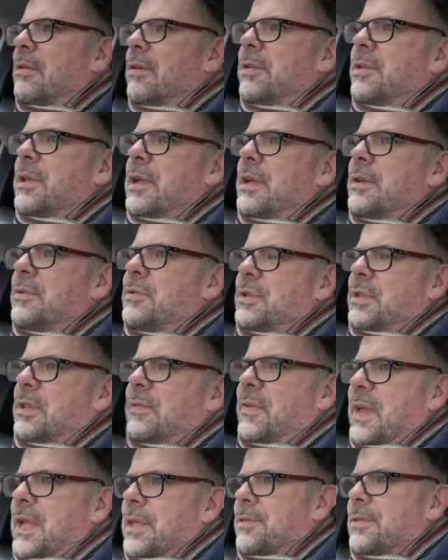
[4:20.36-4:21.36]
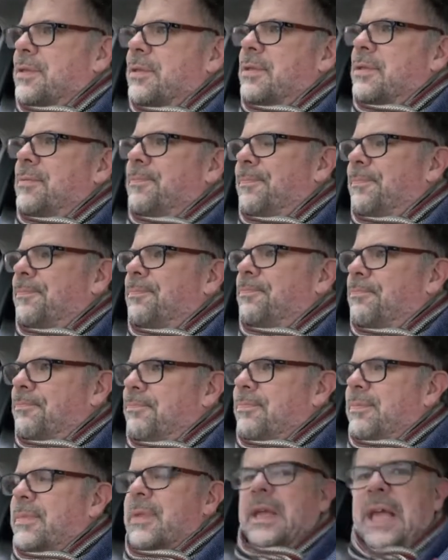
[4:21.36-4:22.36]
holiday to the Fens.
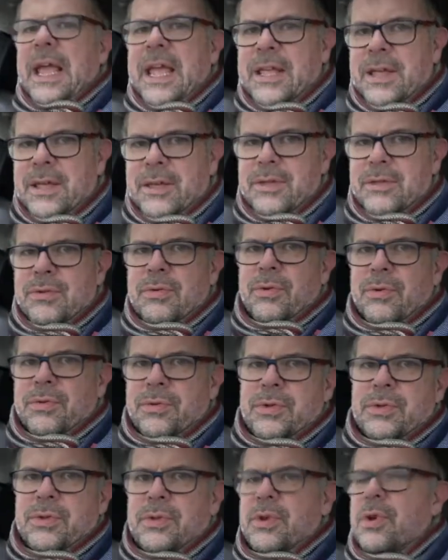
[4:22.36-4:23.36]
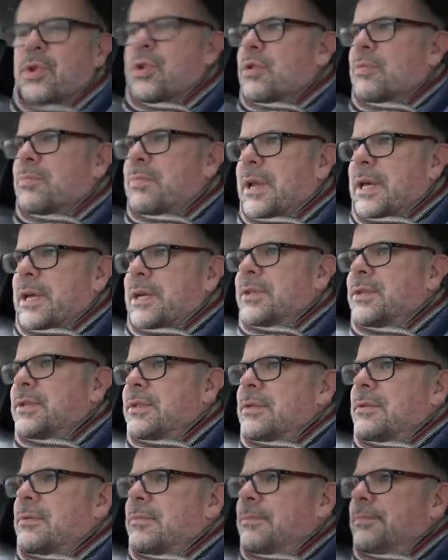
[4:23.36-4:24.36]
It is not a good
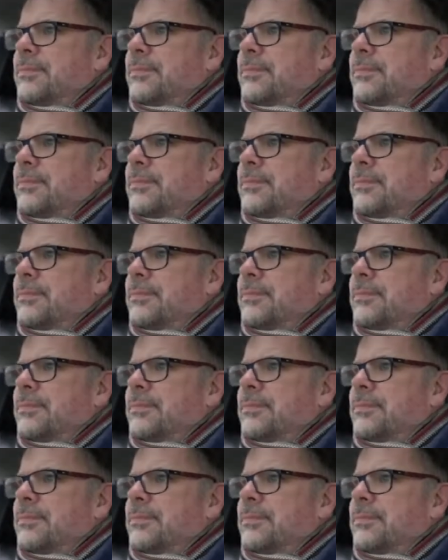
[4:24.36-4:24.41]
place.